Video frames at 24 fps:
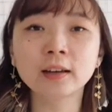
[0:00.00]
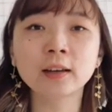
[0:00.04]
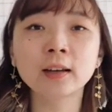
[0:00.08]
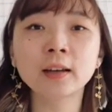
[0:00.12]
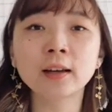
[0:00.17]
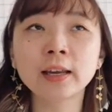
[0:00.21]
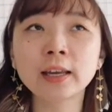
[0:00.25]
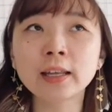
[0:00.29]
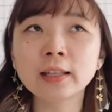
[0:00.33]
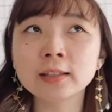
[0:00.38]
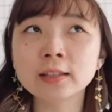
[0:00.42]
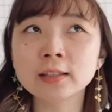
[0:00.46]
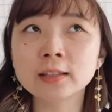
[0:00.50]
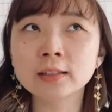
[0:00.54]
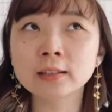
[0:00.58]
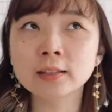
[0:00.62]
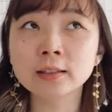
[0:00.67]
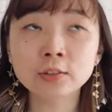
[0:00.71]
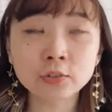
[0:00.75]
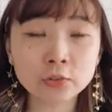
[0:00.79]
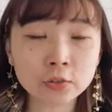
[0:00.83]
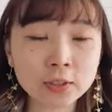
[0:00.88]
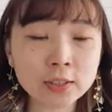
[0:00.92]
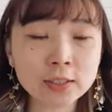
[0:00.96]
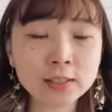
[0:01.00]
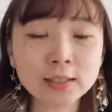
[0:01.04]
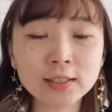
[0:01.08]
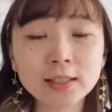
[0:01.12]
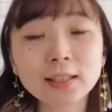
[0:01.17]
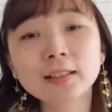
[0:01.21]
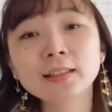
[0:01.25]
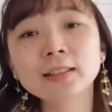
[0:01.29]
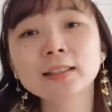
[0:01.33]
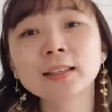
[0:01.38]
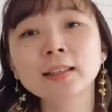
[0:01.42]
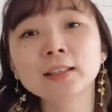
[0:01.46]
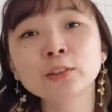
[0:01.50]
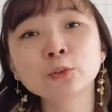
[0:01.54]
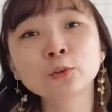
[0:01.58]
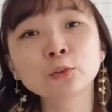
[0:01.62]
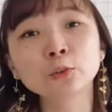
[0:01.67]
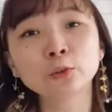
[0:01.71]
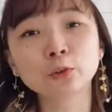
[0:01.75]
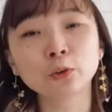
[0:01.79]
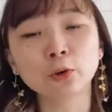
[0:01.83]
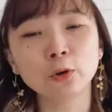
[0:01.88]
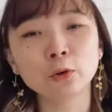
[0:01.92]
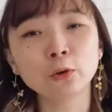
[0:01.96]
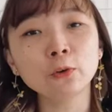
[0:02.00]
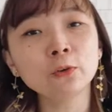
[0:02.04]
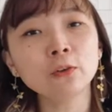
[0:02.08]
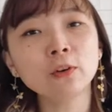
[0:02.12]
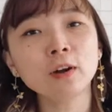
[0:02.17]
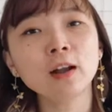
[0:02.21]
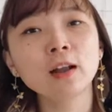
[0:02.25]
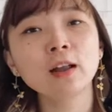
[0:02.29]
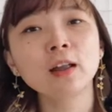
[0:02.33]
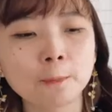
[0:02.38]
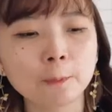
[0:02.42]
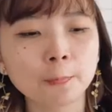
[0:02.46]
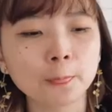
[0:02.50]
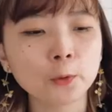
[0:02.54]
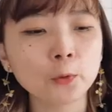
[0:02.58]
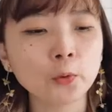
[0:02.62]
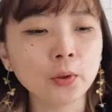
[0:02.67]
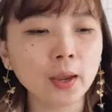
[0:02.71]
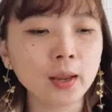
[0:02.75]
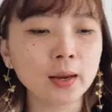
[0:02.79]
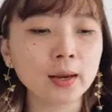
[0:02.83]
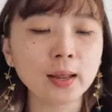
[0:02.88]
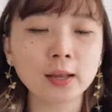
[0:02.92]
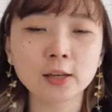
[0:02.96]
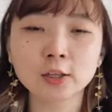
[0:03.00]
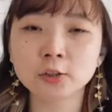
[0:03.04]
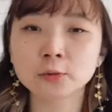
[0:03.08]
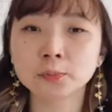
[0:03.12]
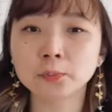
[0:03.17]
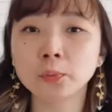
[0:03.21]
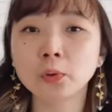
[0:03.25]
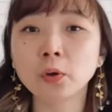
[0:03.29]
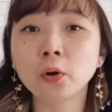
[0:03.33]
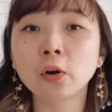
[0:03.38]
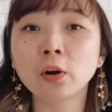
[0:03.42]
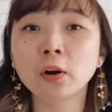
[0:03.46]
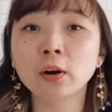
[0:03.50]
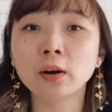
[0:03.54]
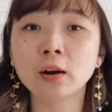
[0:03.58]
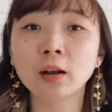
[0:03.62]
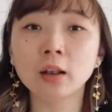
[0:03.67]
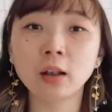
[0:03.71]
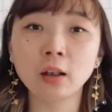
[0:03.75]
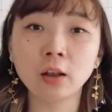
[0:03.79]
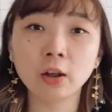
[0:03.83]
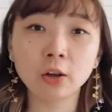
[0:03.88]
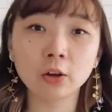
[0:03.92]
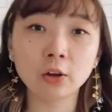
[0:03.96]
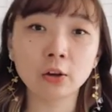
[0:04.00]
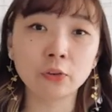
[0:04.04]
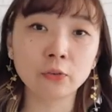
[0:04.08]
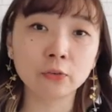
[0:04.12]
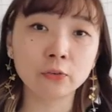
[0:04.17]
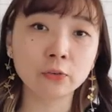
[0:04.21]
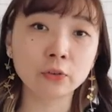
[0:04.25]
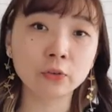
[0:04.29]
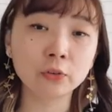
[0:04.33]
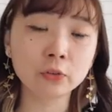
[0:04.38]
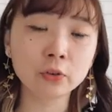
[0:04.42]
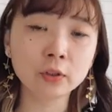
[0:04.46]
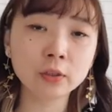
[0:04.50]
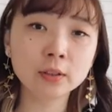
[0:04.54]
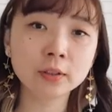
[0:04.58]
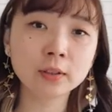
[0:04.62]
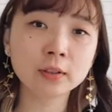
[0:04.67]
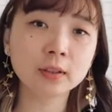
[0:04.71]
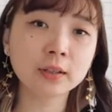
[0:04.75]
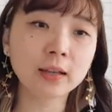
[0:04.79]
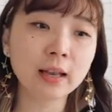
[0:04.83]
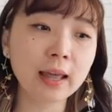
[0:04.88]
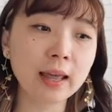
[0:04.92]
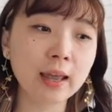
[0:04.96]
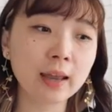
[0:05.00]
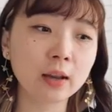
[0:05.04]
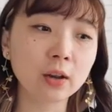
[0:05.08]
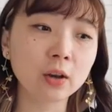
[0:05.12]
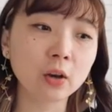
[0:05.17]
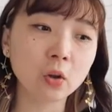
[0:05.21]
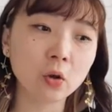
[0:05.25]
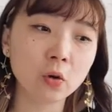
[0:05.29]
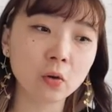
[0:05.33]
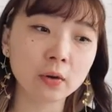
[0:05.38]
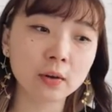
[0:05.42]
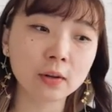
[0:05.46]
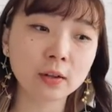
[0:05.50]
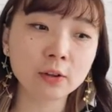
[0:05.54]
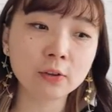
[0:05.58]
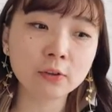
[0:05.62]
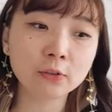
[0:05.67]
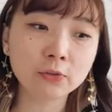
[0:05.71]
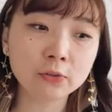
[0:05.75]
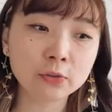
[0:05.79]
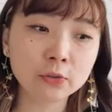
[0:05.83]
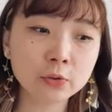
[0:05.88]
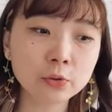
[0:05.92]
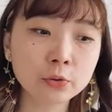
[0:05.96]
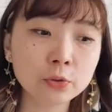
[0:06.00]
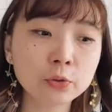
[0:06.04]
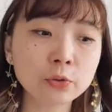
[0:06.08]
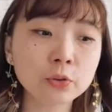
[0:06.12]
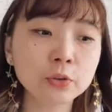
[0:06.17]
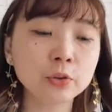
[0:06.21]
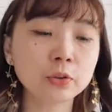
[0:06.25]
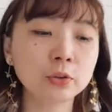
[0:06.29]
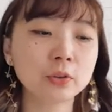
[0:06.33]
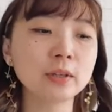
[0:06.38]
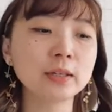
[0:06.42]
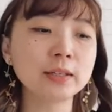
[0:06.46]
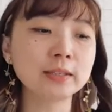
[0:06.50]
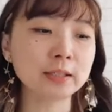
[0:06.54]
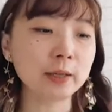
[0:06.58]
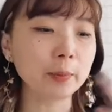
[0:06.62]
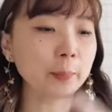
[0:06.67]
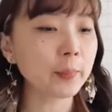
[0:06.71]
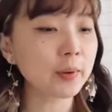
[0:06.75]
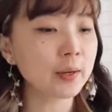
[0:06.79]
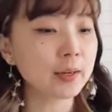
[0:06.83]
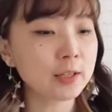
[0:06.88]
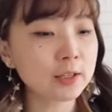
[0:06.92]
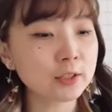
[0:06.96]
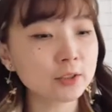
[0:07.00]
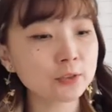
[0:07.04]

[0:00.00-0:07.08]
It's interesting thing to draw. You can explore a lot of food like local food, Japanese